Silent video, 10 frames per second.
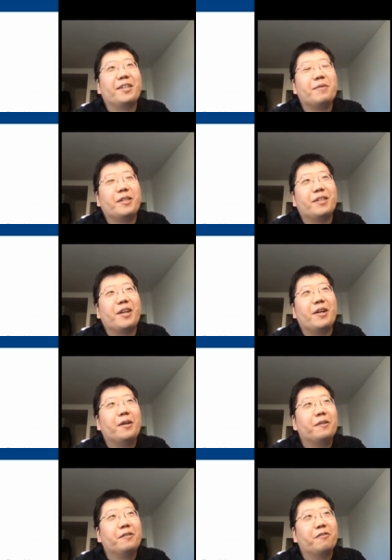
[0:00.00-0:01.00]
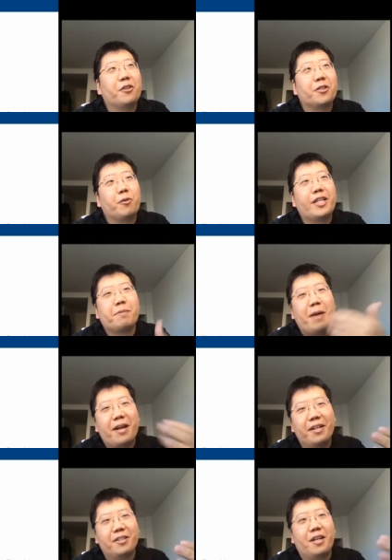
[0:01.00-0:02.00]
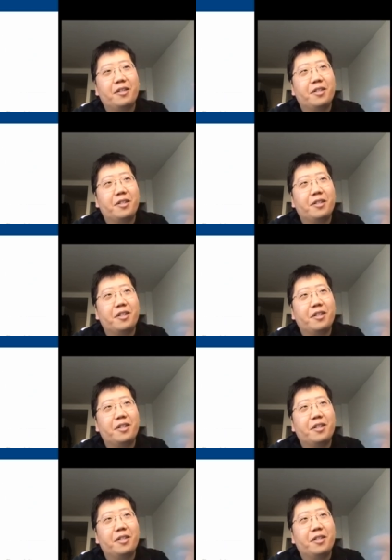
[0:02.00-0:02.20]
I mean, first we expand it and